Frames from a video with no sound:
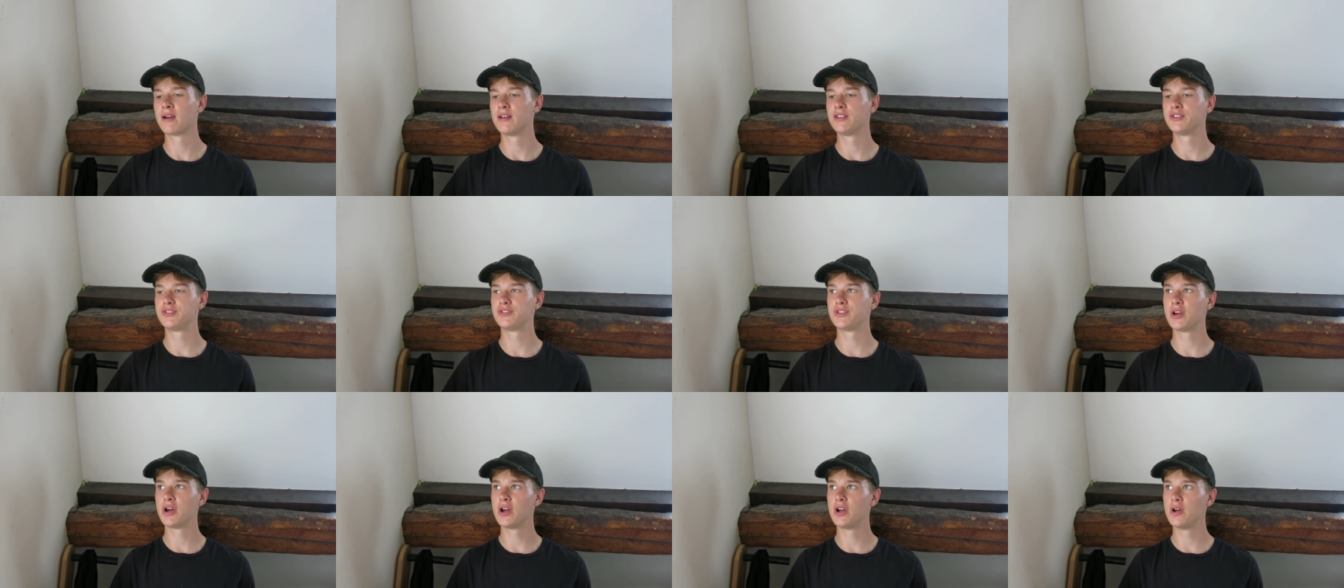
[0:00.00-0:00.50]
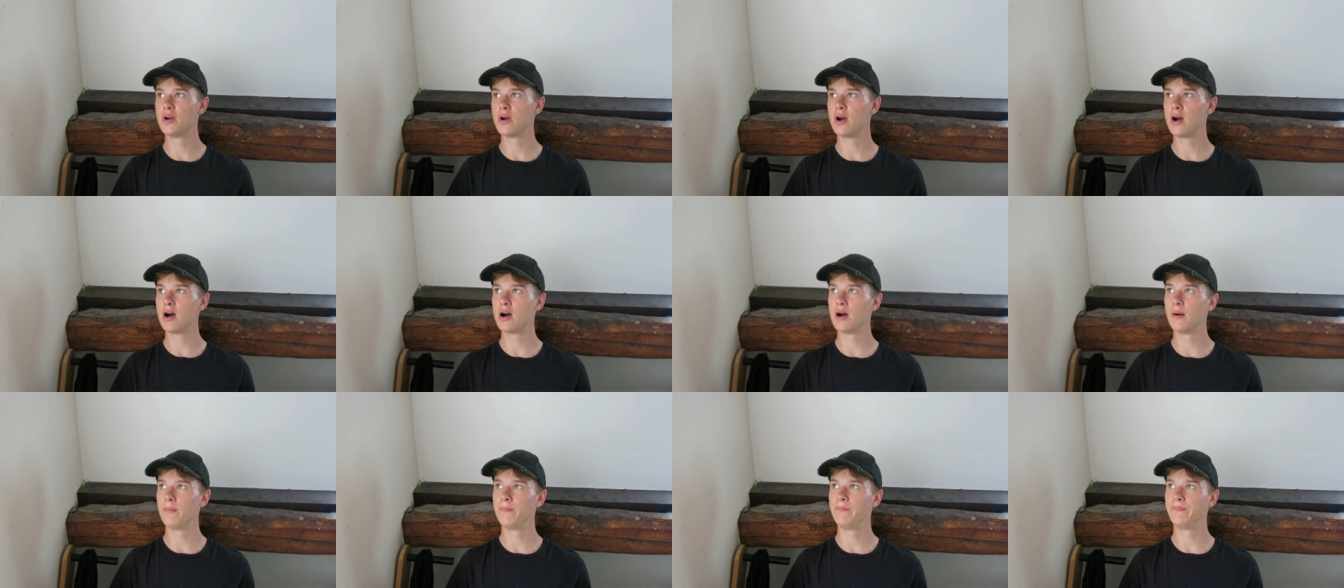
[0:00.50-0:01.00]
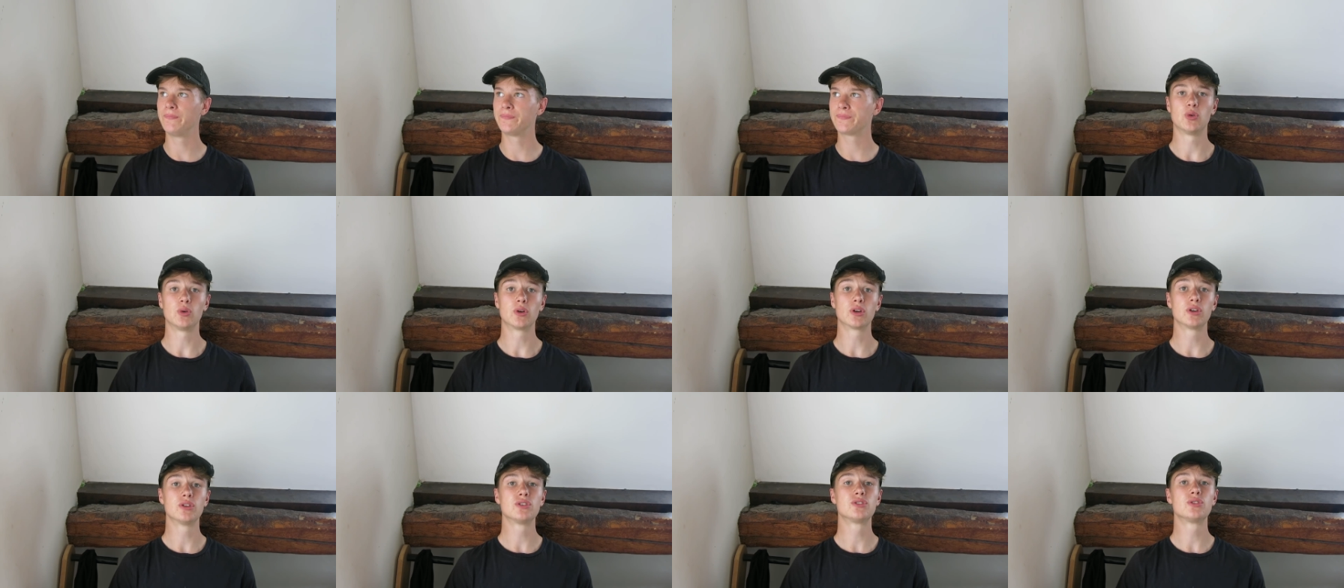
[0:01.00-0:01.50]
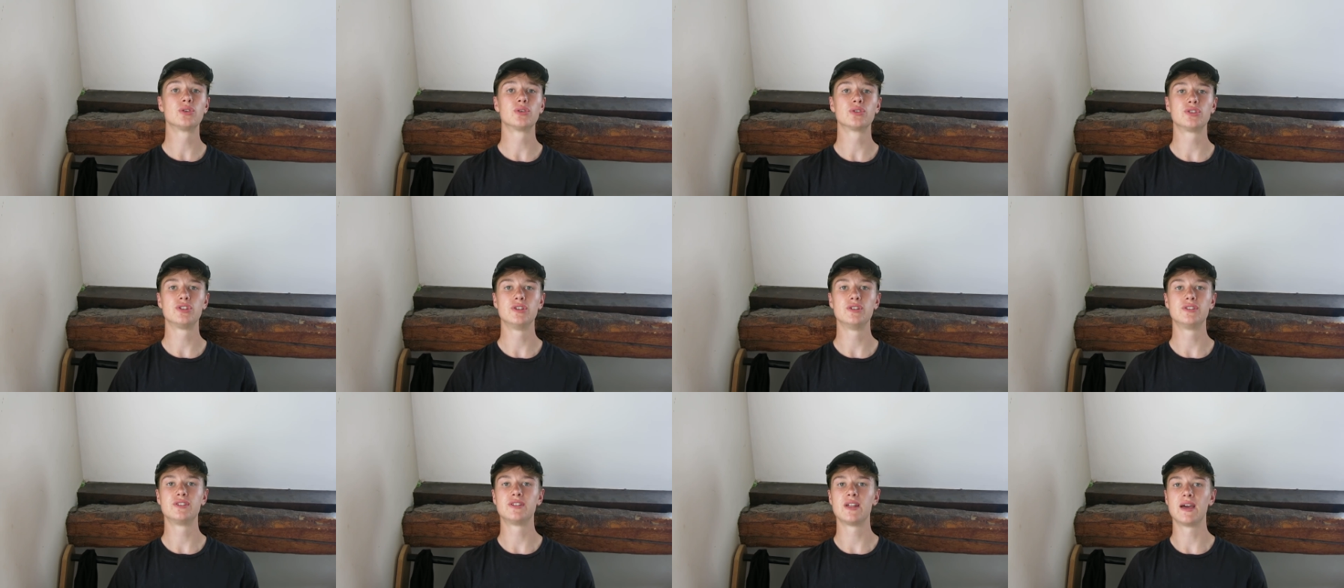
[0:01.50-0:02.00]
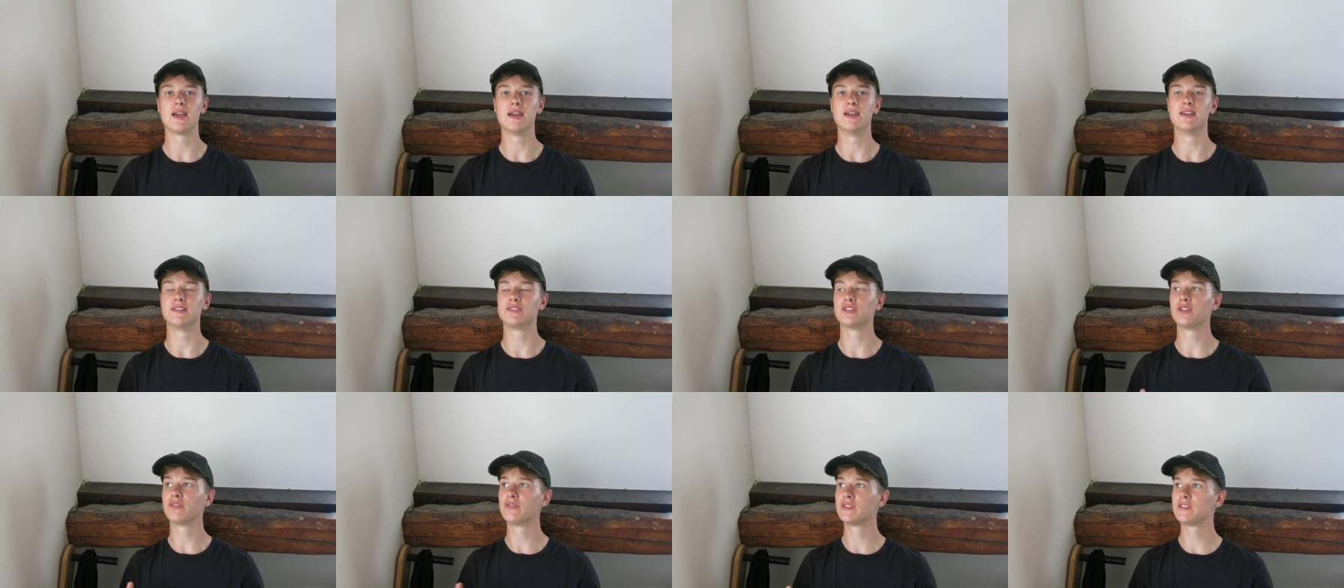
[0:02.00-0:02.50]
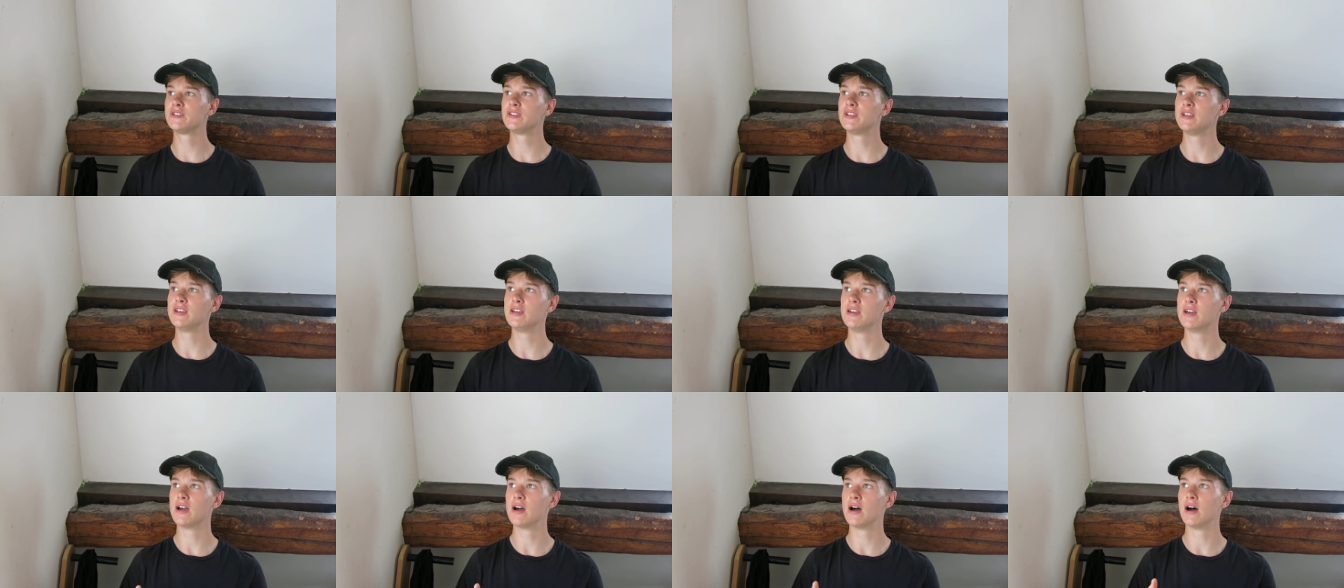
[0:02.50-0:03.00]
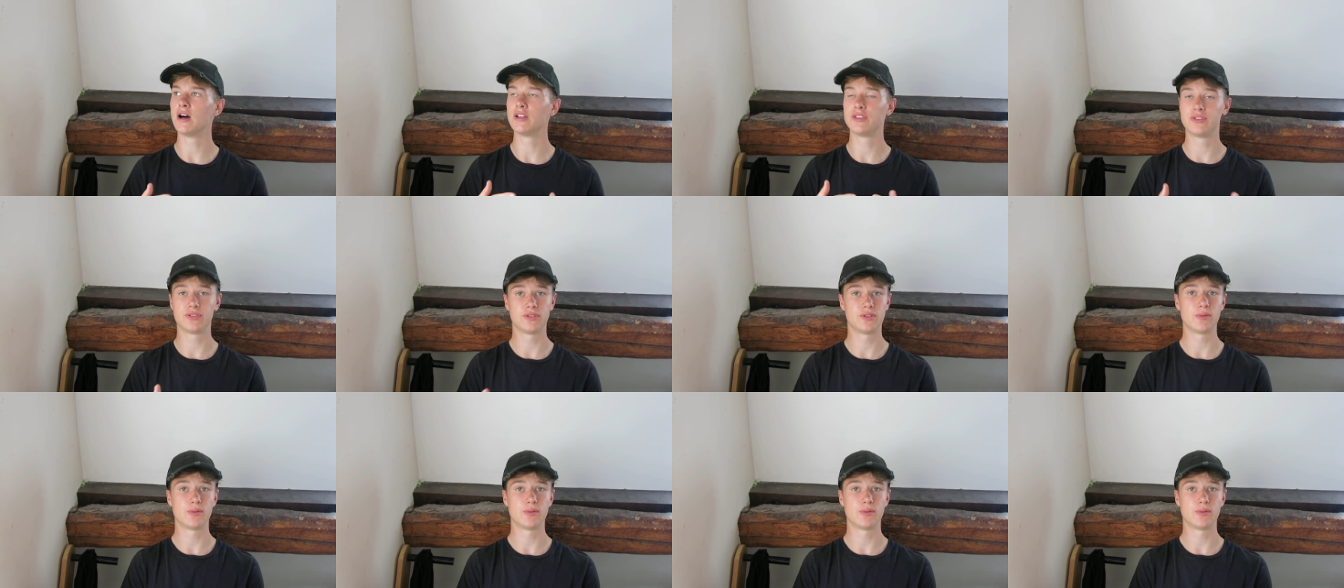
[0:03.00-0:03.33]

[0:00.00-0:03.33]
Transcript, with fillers: So, um, what I'm going to talk to you today is obviously, uh,